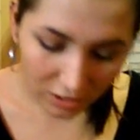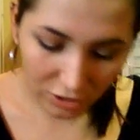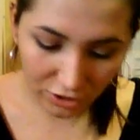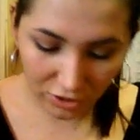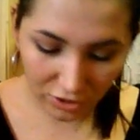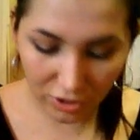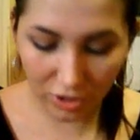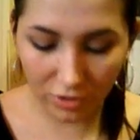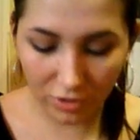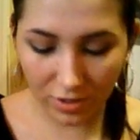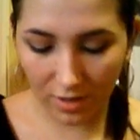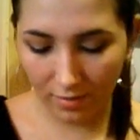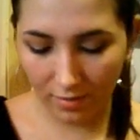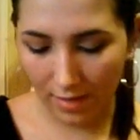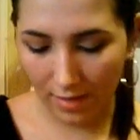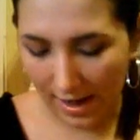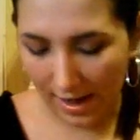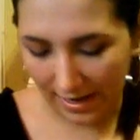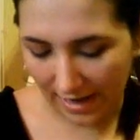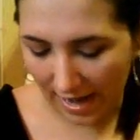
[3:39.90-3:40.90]
studio
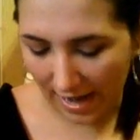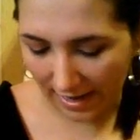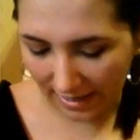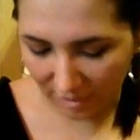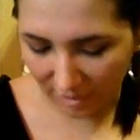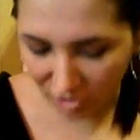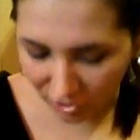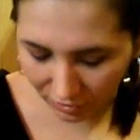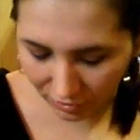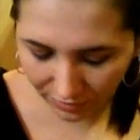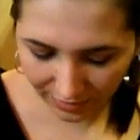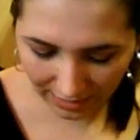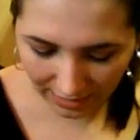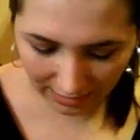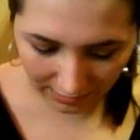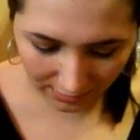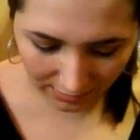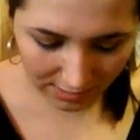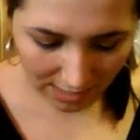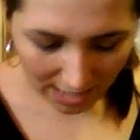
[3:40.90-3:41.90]
line, I got two
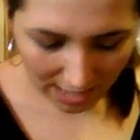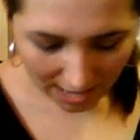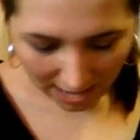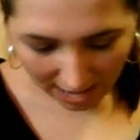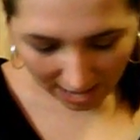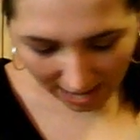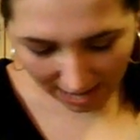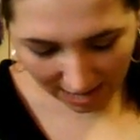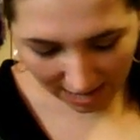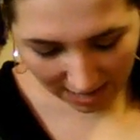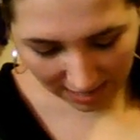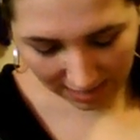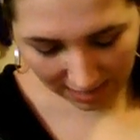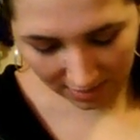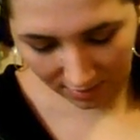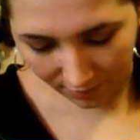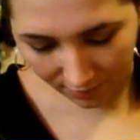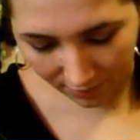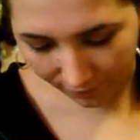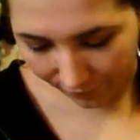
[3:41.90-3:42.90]
things.
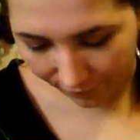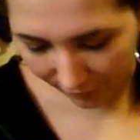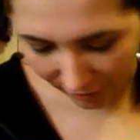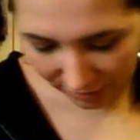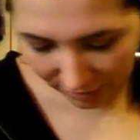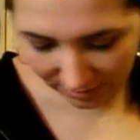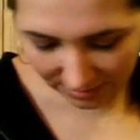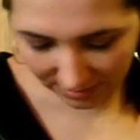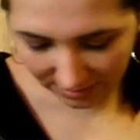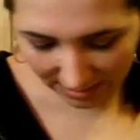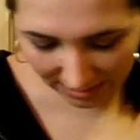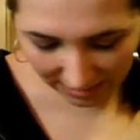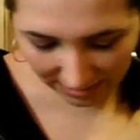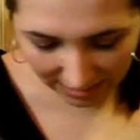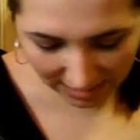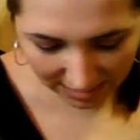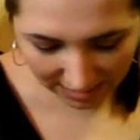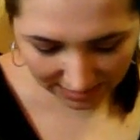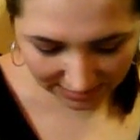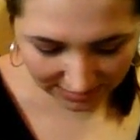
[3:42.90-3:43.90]
And first thing
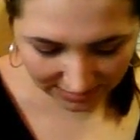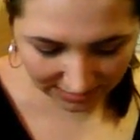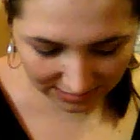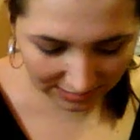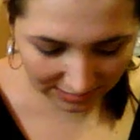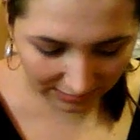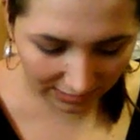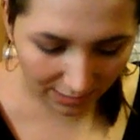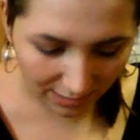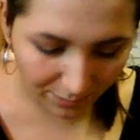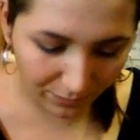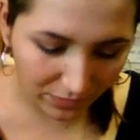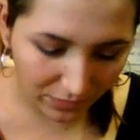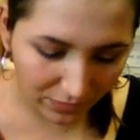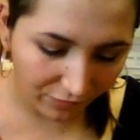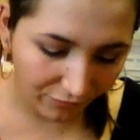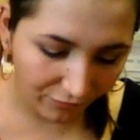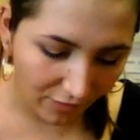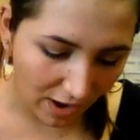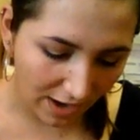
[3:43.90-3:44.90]
is the lip
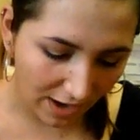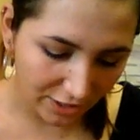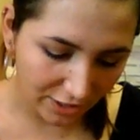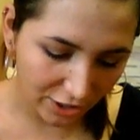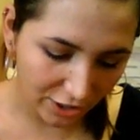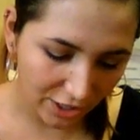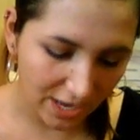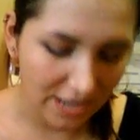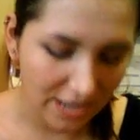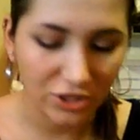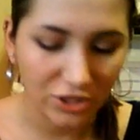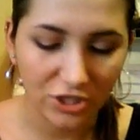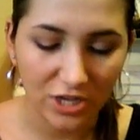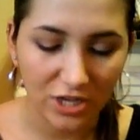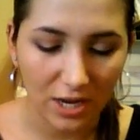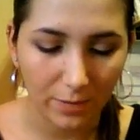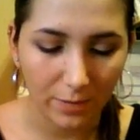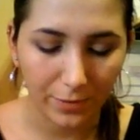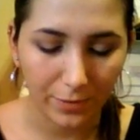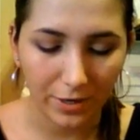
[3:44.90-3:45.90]
definer and
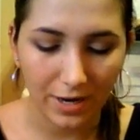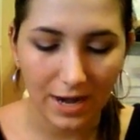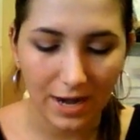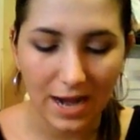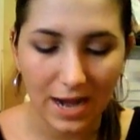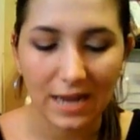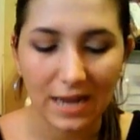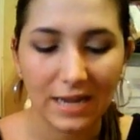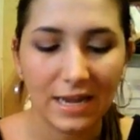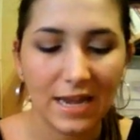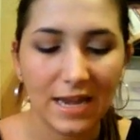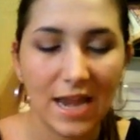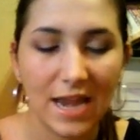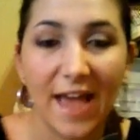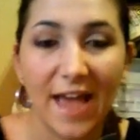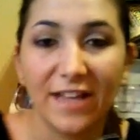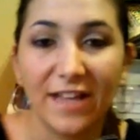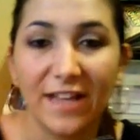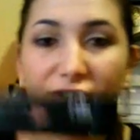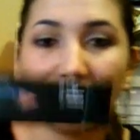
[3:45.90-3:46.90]
shaper in
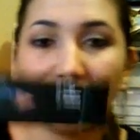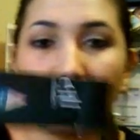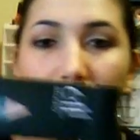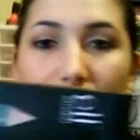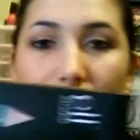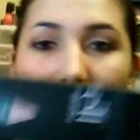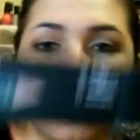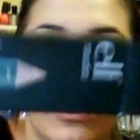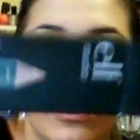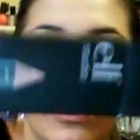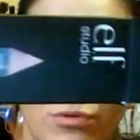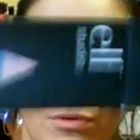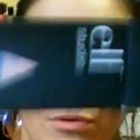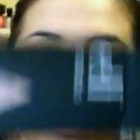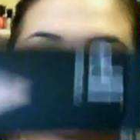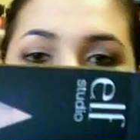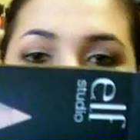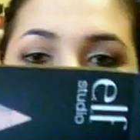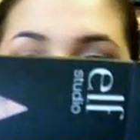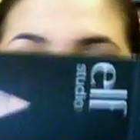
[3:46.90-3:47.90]
natural
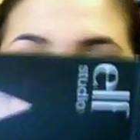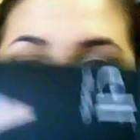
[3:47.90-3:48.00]
nude.